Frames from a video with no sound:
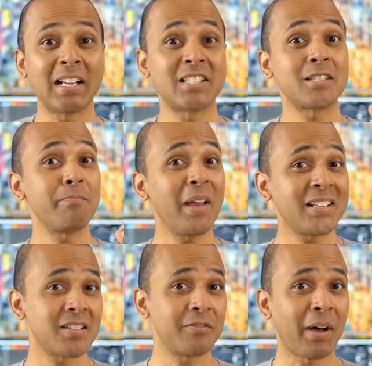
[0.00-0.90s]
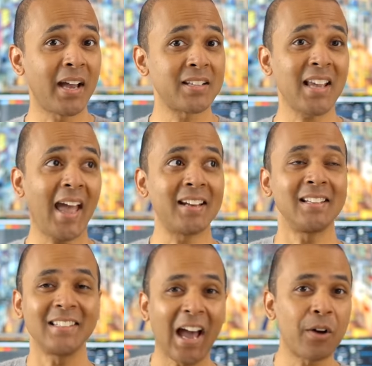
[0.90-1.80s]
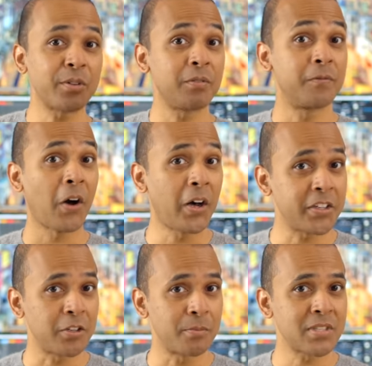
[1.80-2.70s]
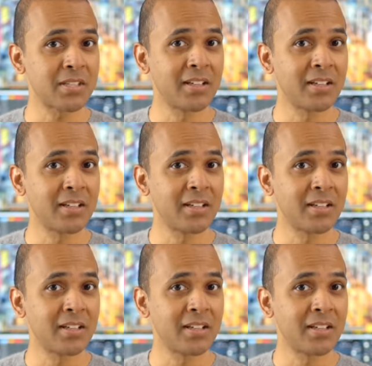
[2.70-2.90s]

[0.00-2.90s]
expensive mics at louder volumes.